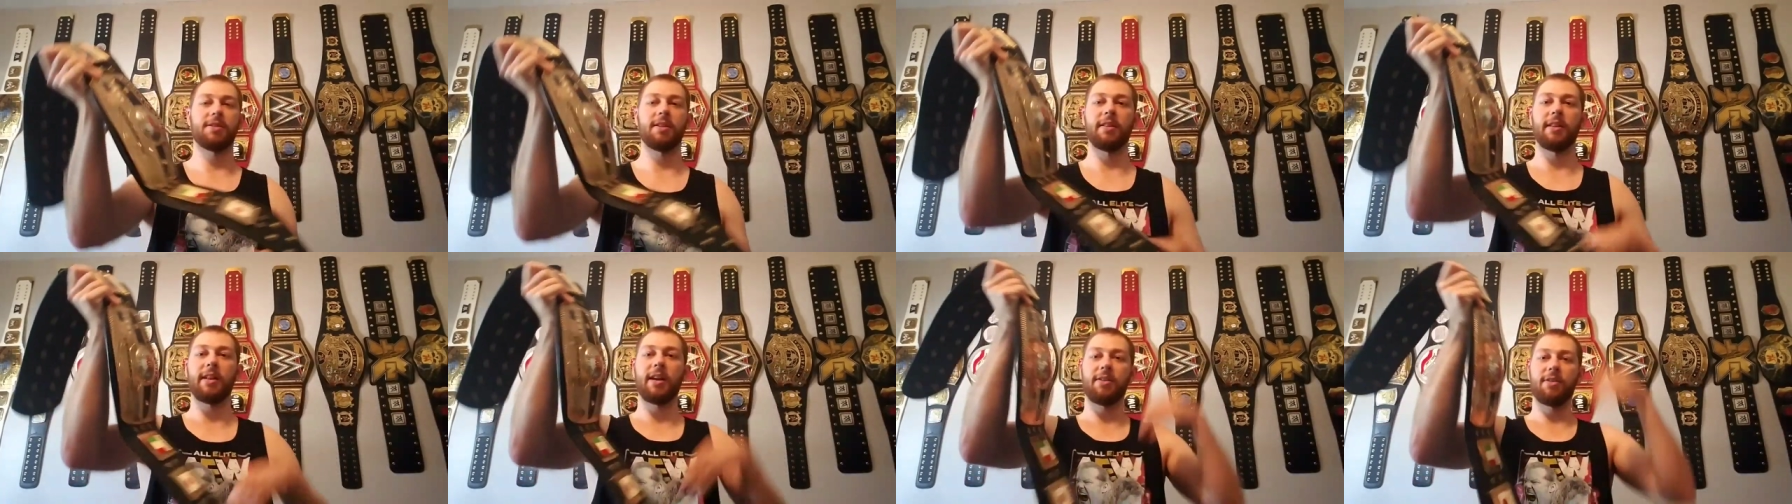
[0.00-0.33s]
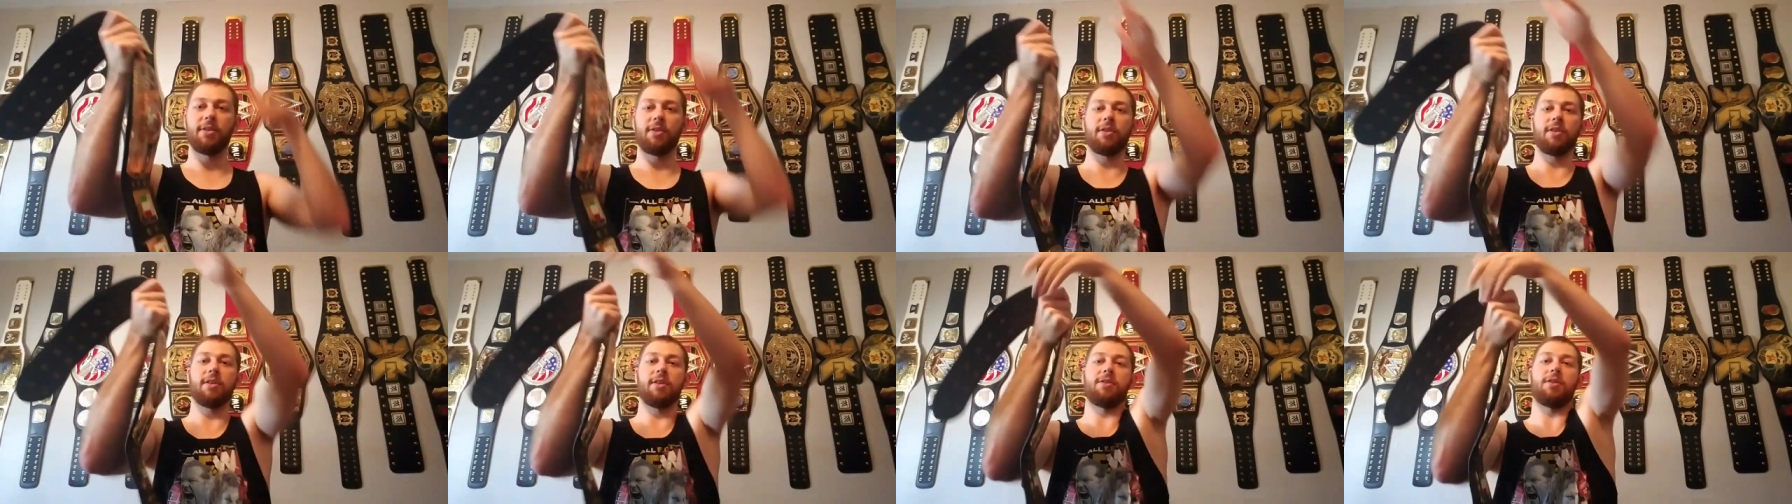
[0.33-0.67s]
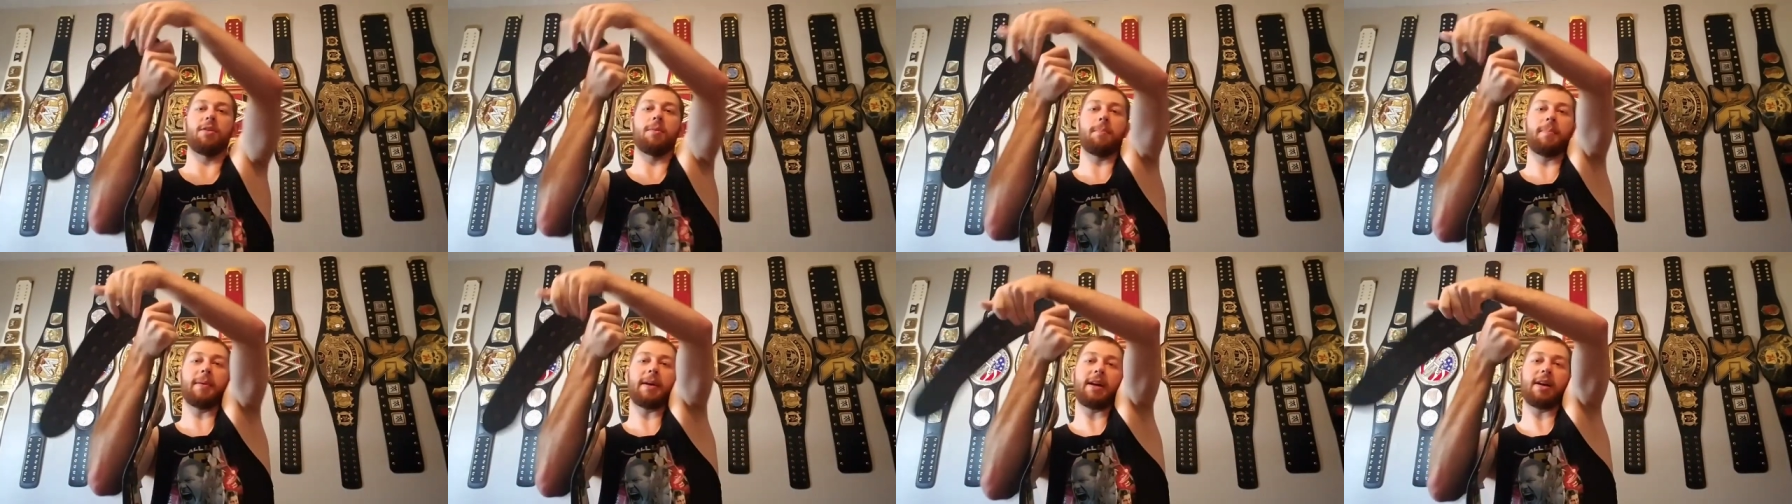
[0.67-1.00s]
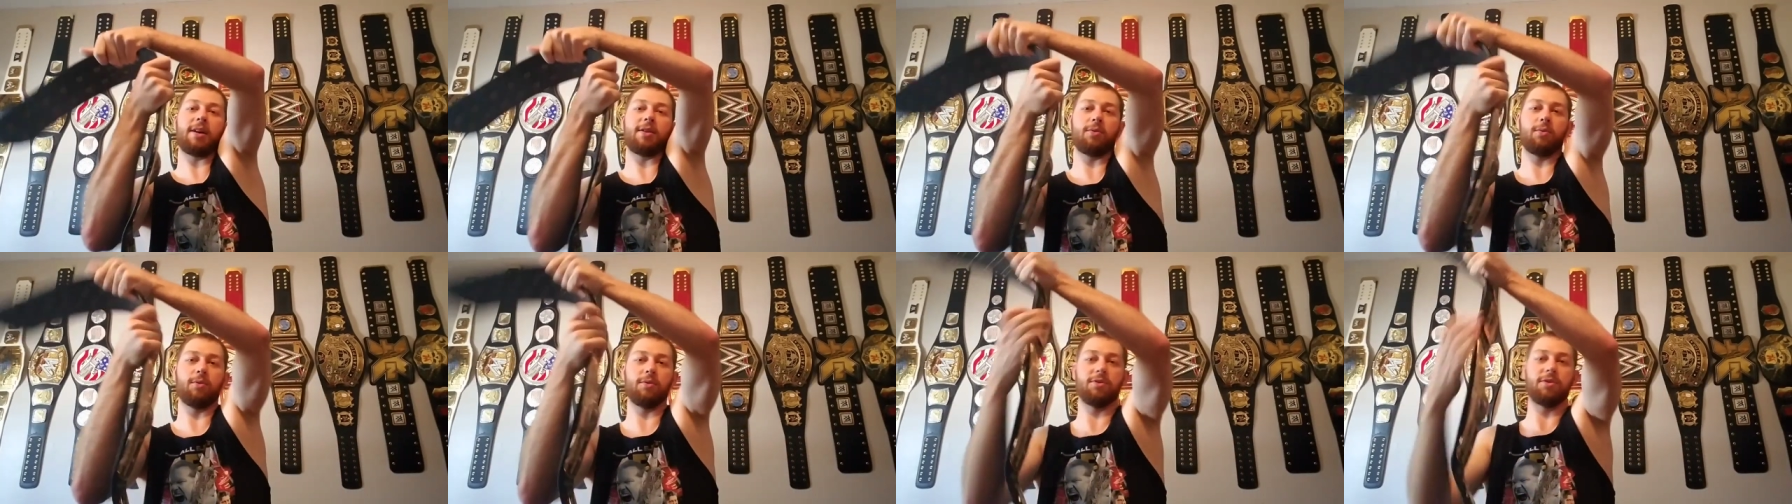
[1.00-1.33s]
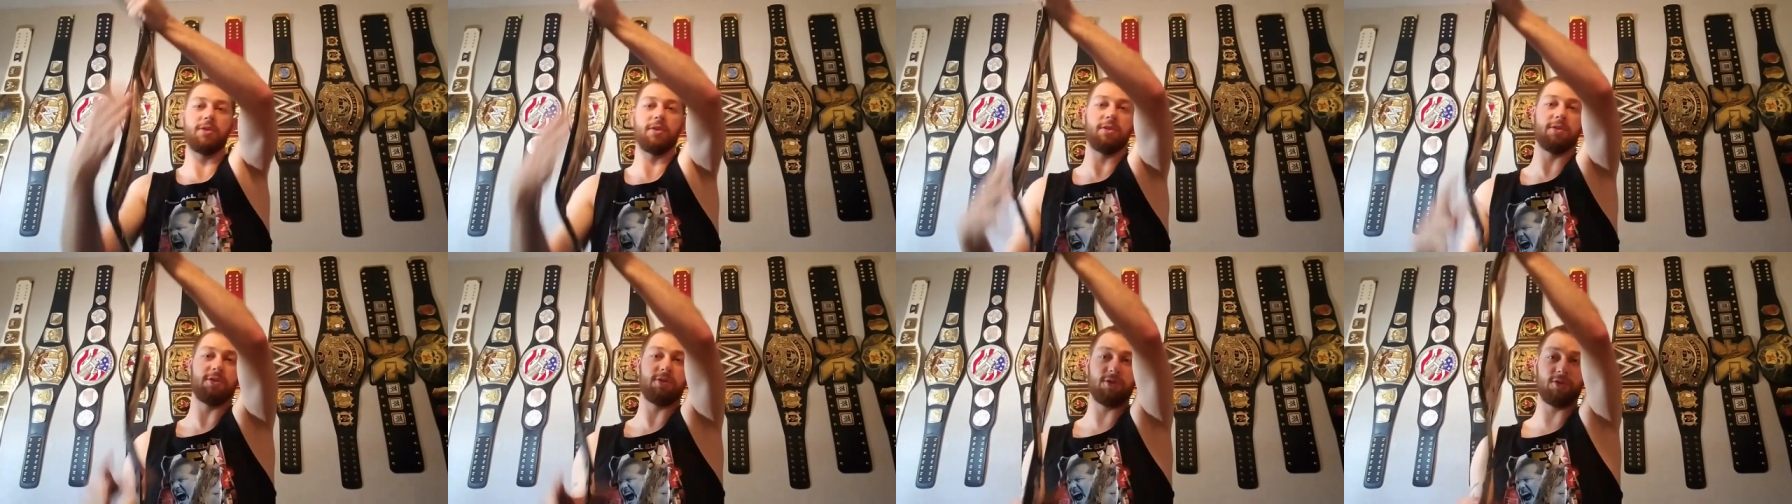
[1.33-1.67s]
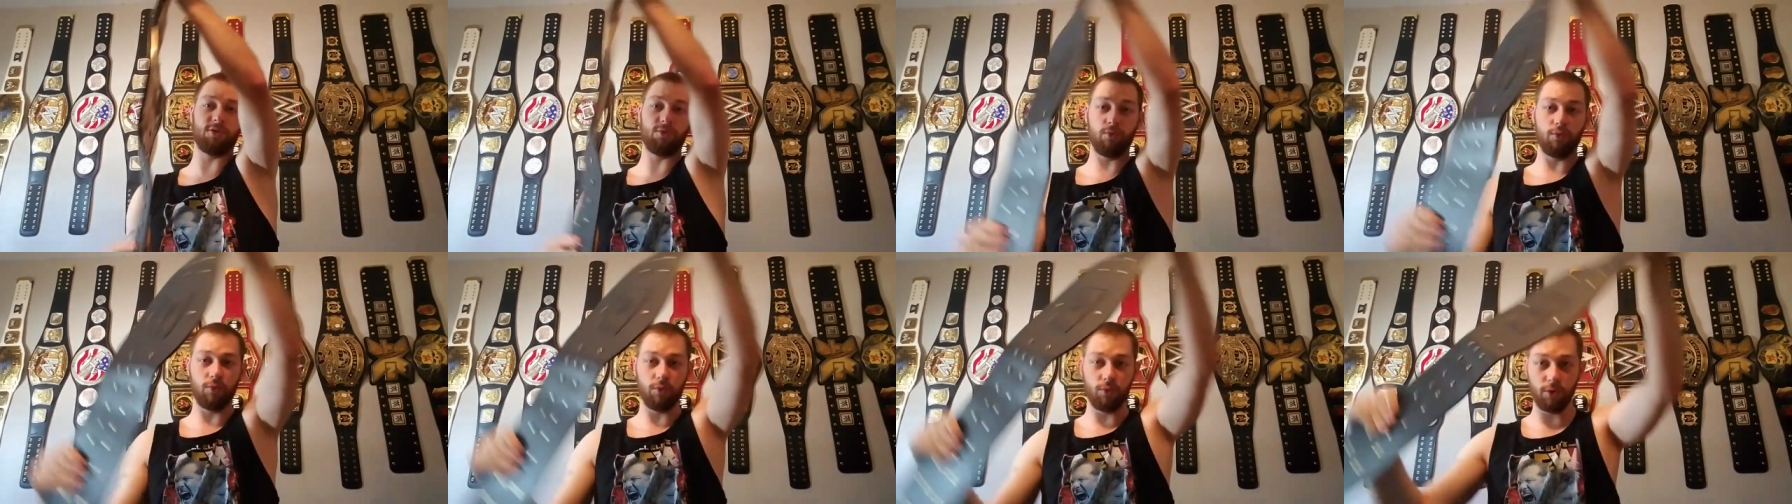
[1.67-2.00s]
the leather on the back with the
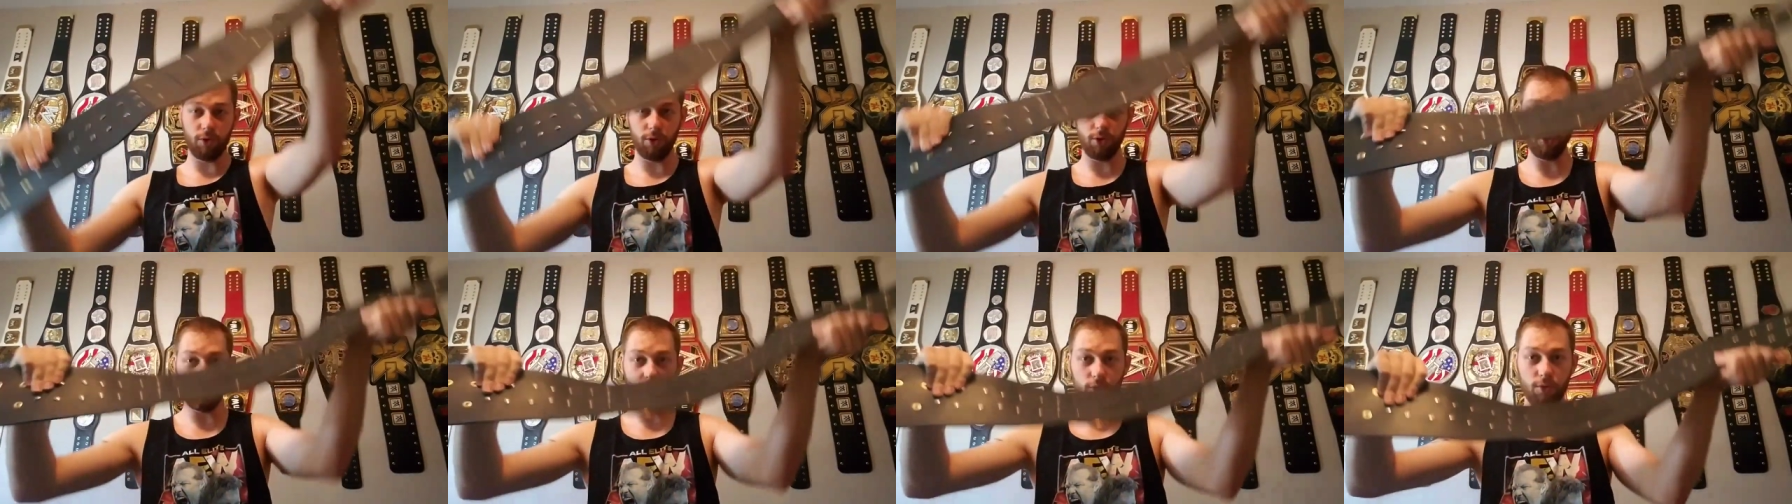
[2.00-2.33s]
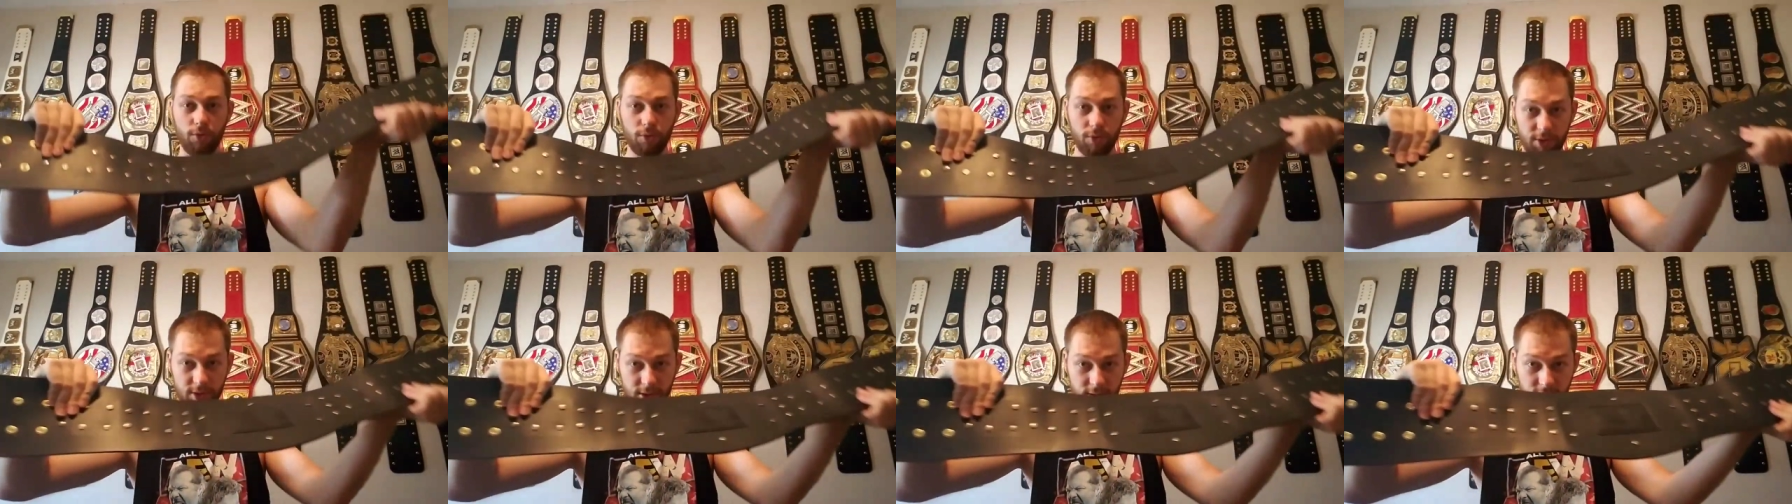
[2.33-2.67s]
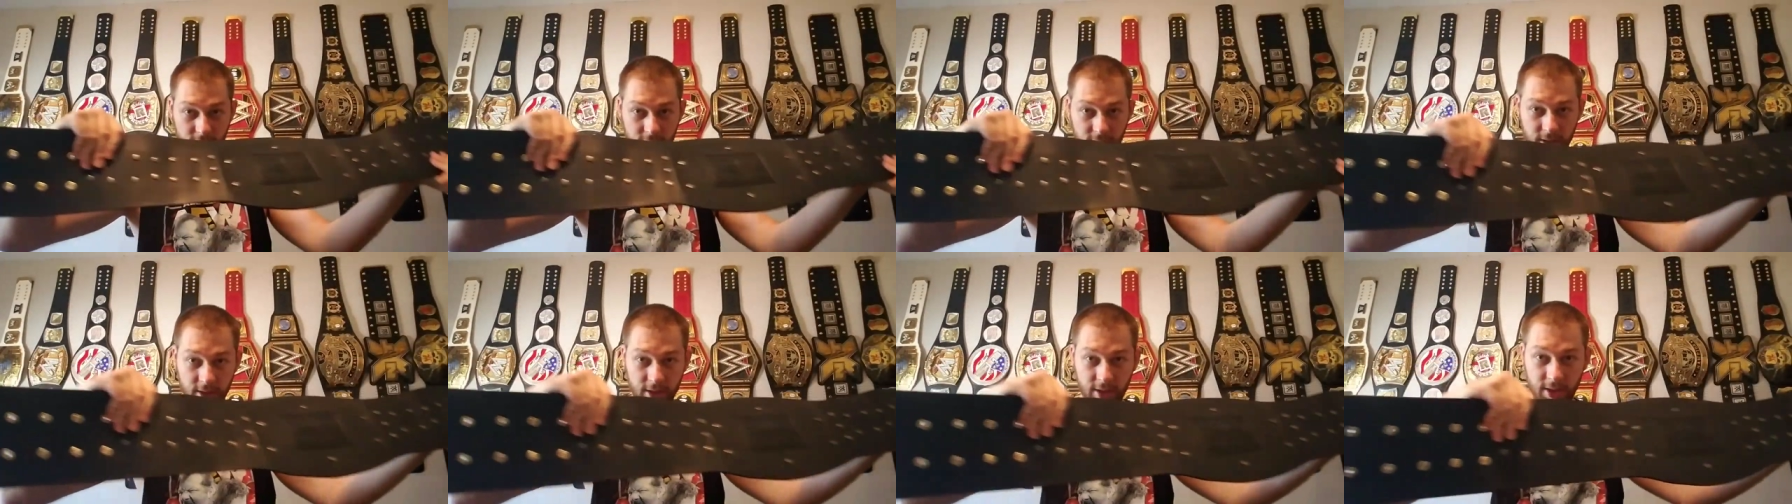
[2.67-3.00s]
screws.